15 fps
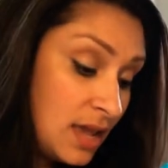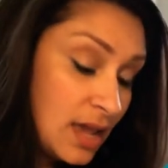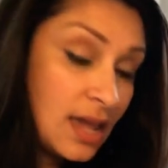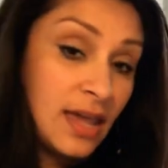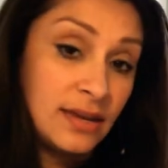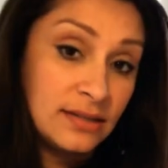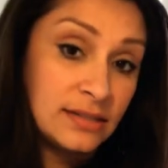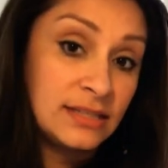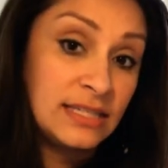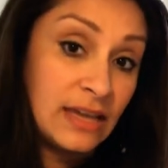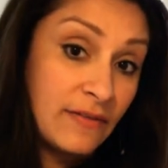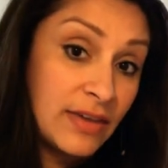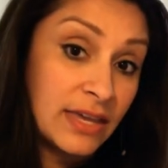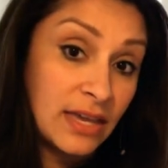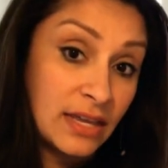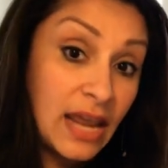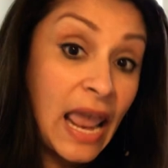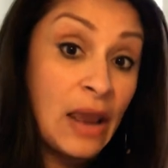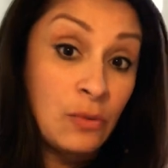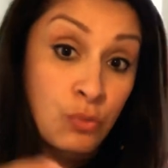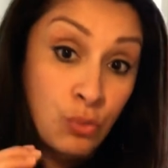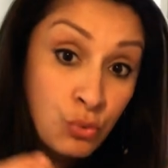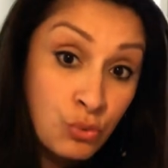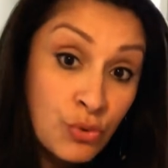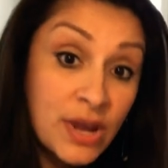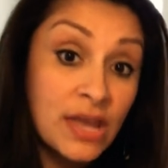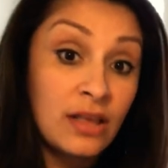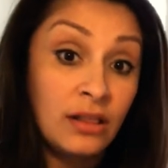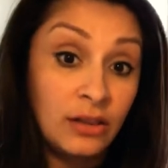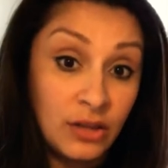and giving it a
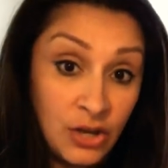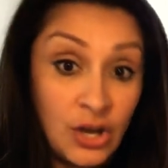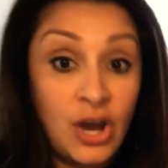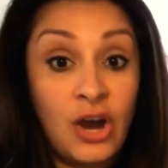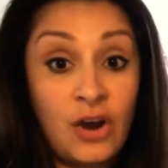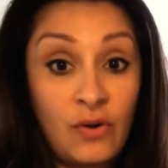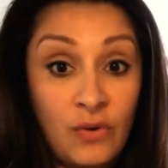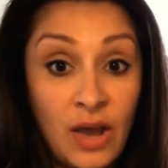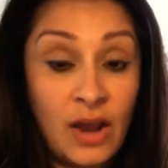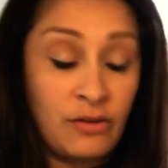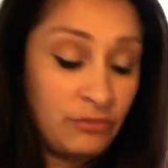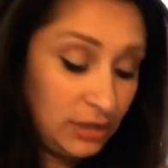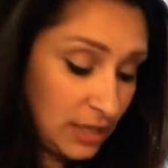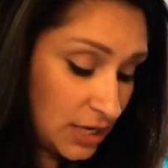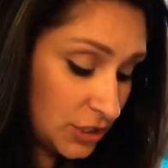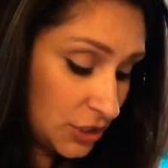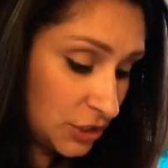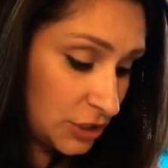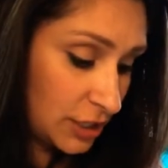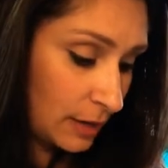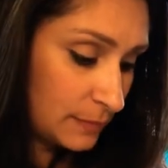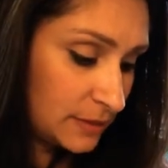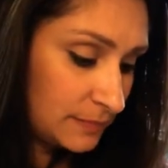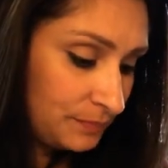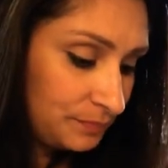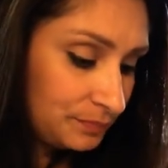real go at relationships.